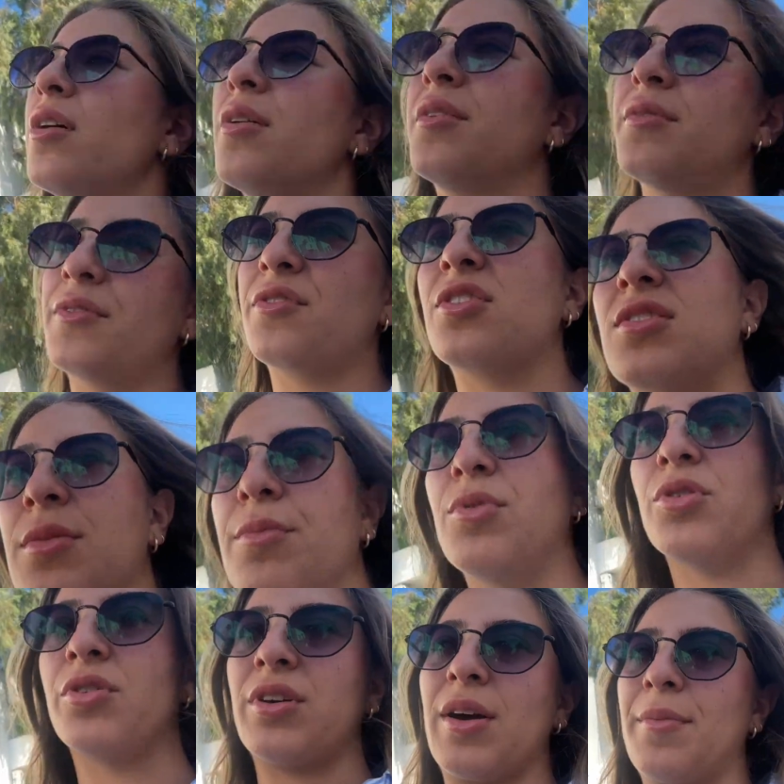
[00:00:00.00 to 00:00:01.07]
Oh, we've got some
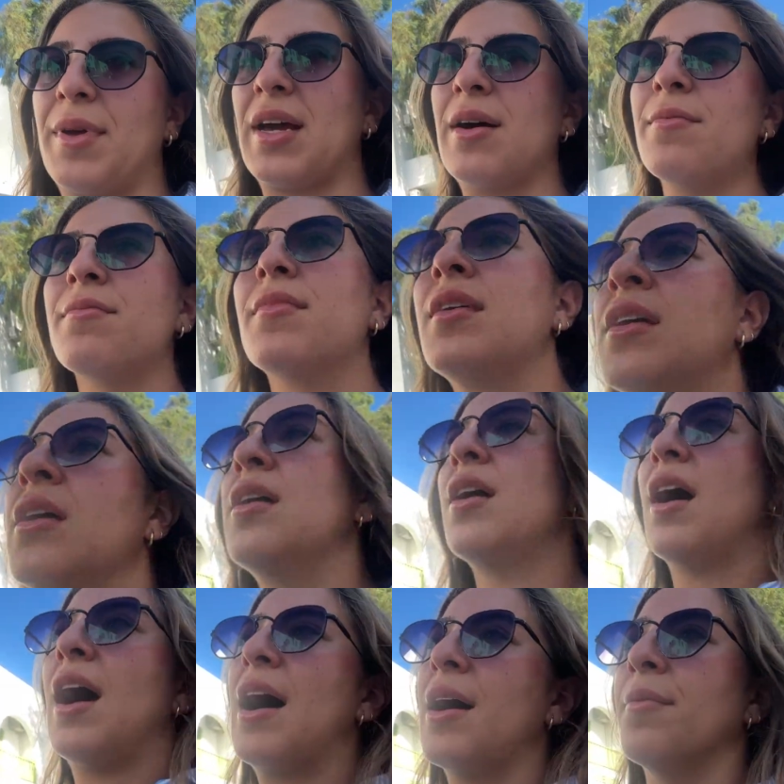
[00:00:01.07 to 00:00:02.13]
blue coming up.
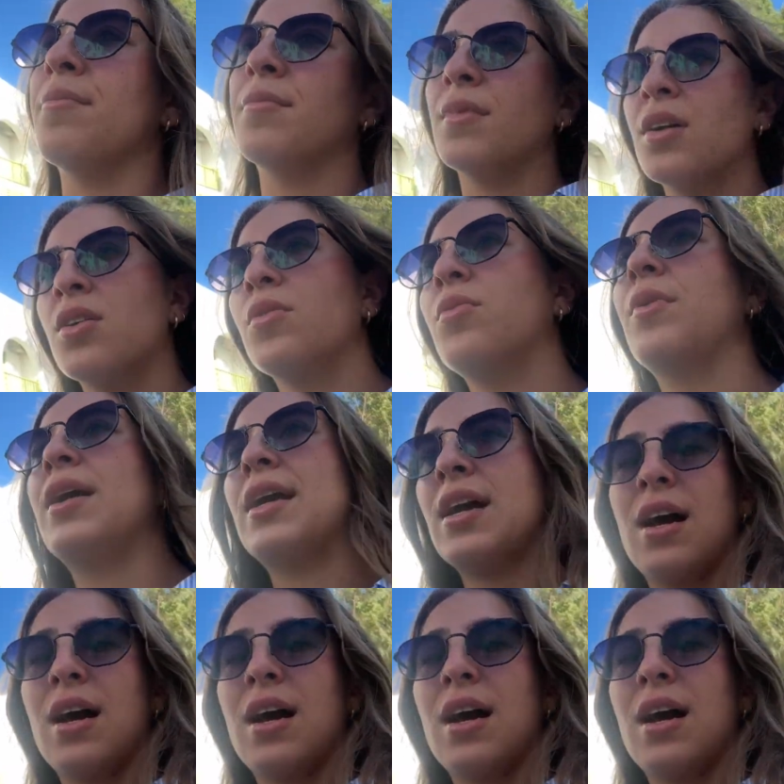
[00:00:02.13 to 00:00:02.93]
We